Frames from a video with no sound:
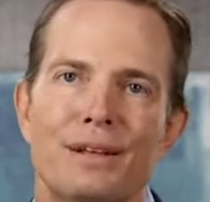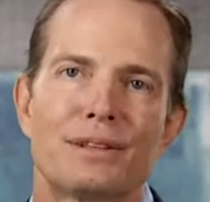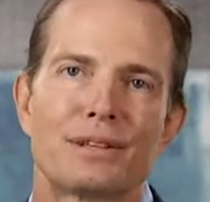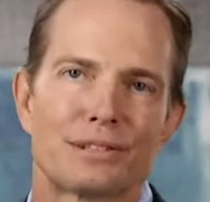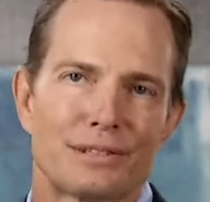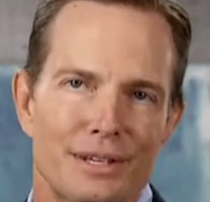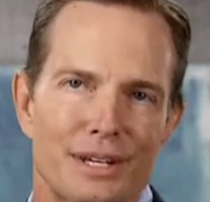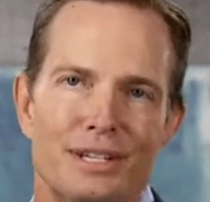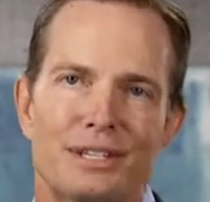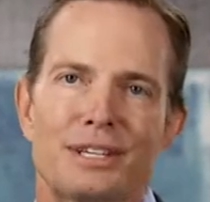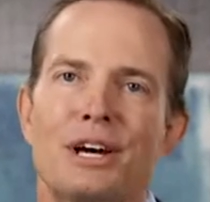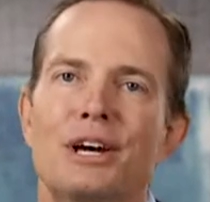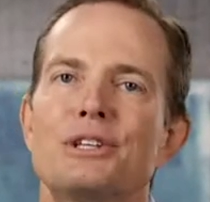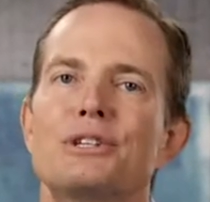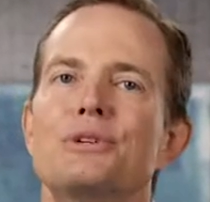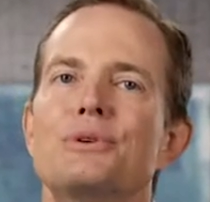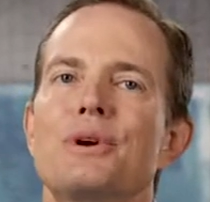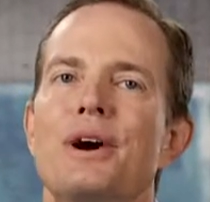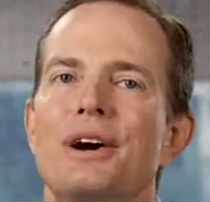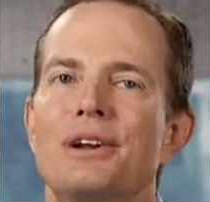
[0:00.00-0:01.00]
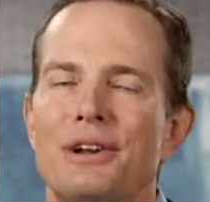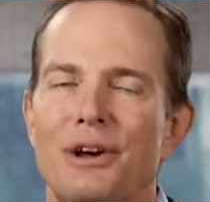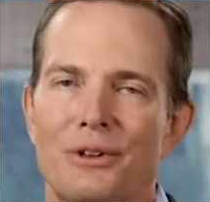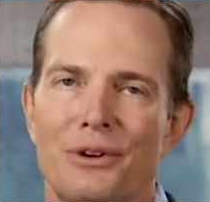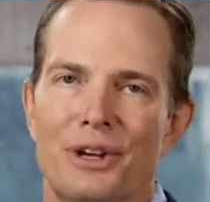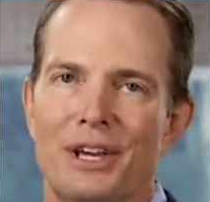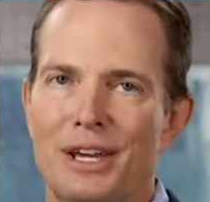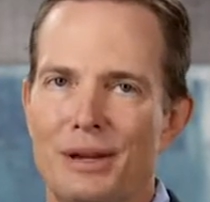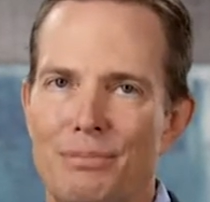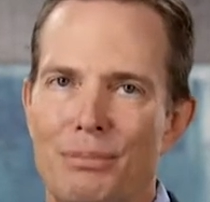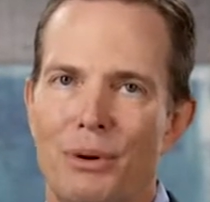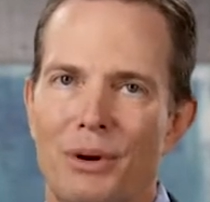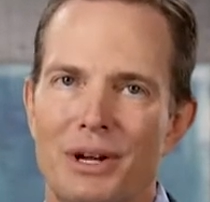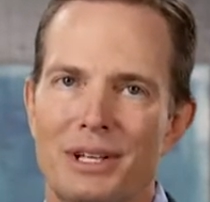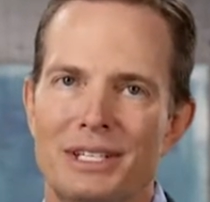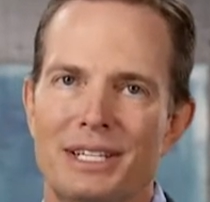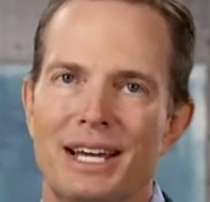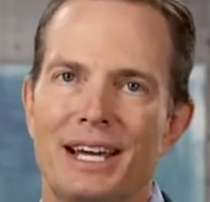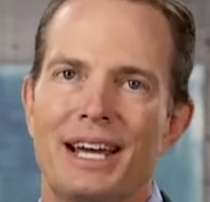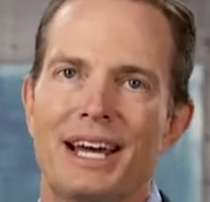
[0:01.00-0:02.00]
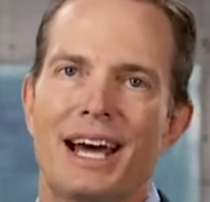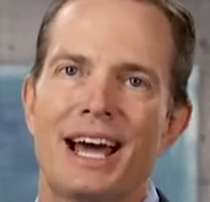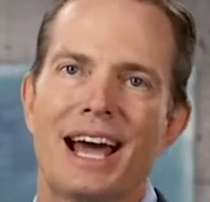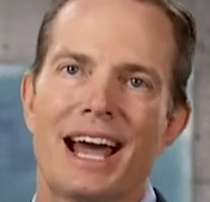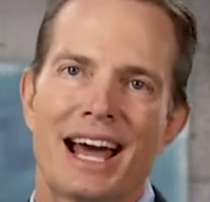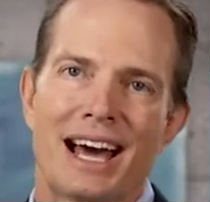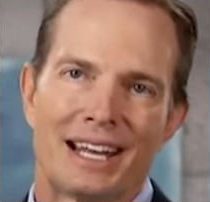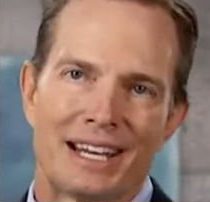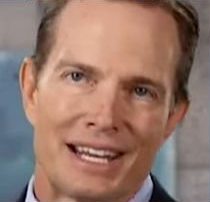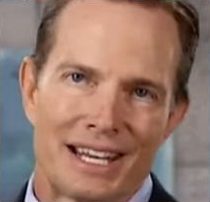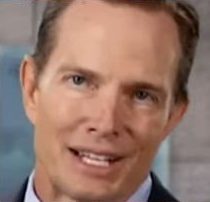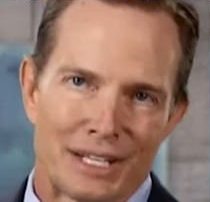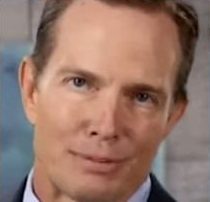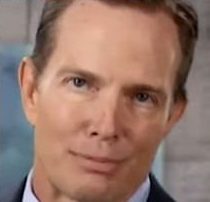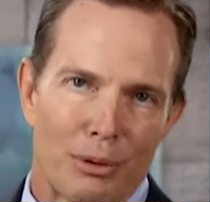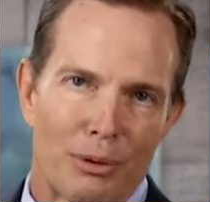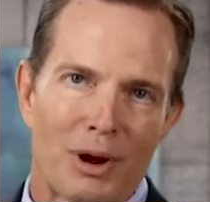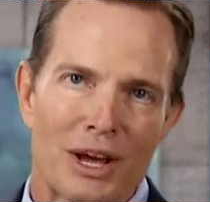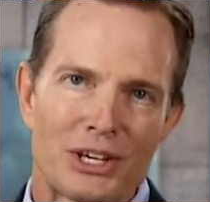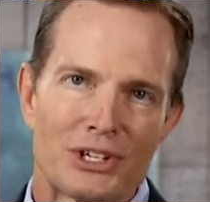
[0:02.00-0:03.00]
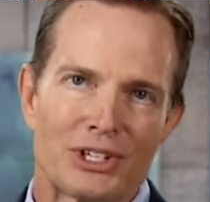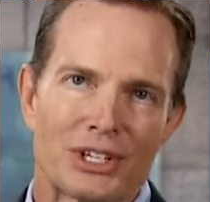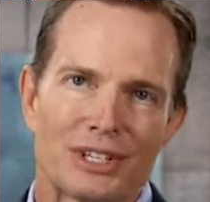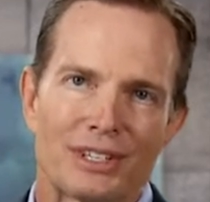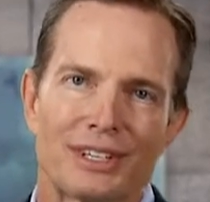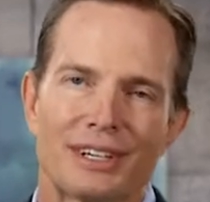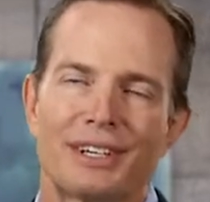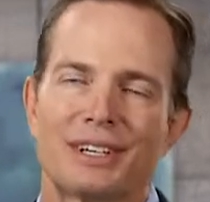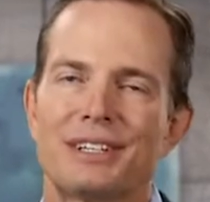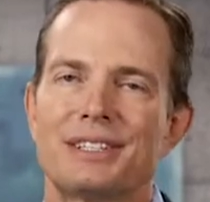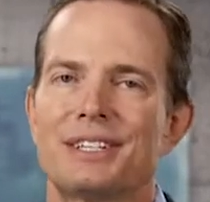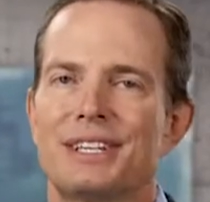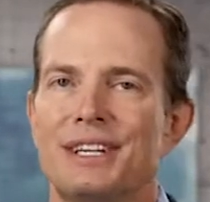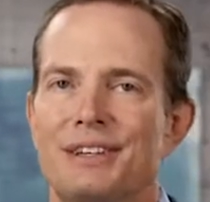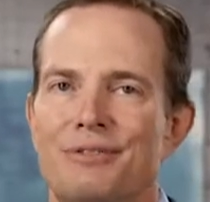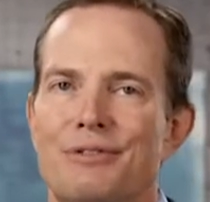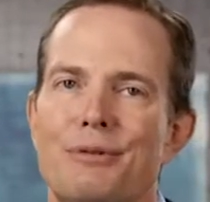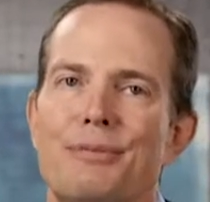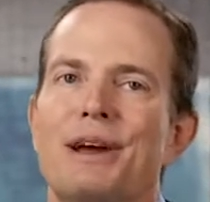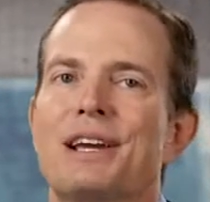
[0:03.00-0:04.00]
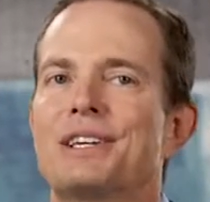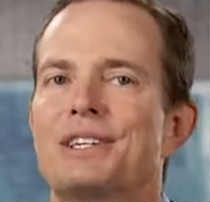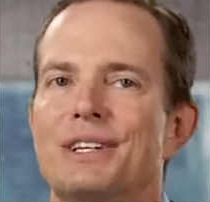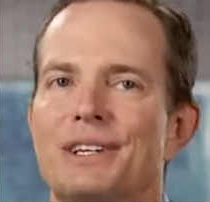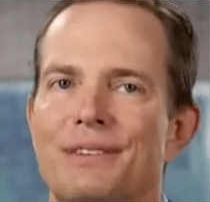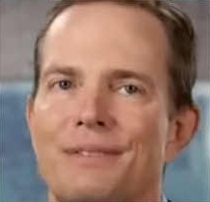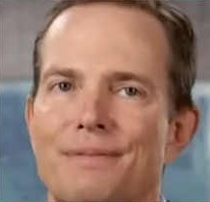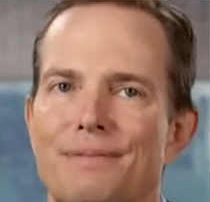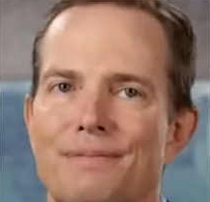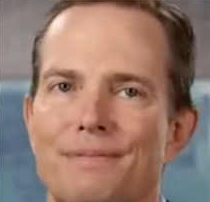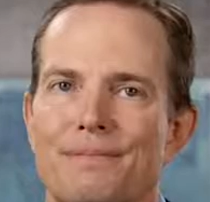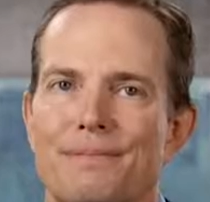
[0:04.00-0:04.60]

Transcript: This leads to another key point. Add inspiration to information.